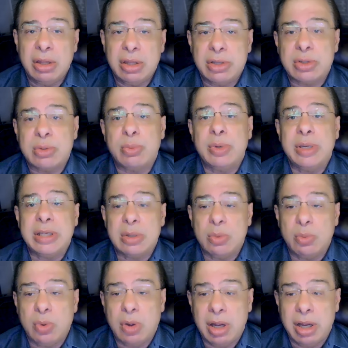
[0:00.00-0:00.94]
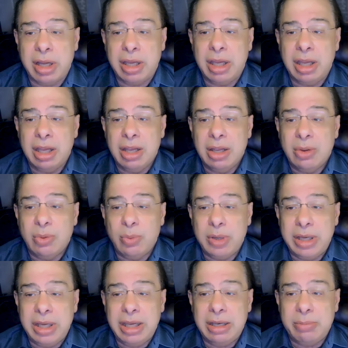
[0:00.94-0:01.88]
There's a reason why
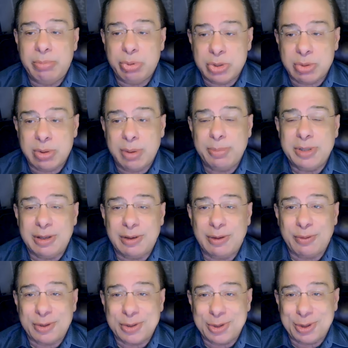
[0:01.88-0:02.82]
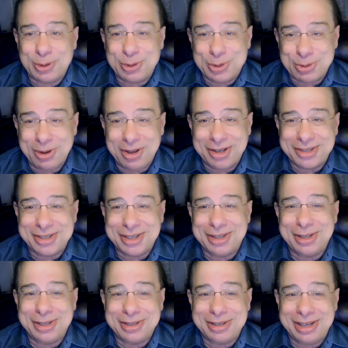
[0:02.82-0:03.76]
we need prescriptions for certain drugs
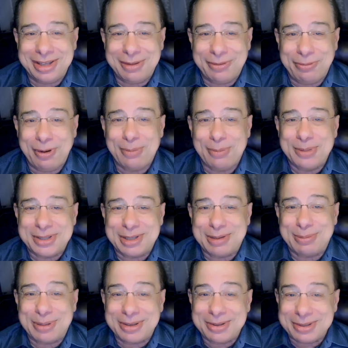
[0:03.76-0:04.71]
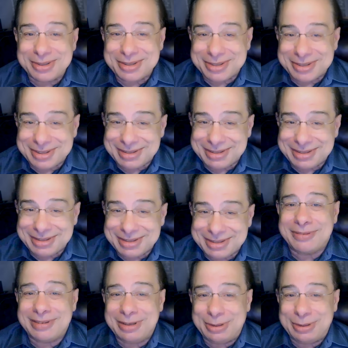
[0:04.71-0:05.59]
in the in the pharmacy because if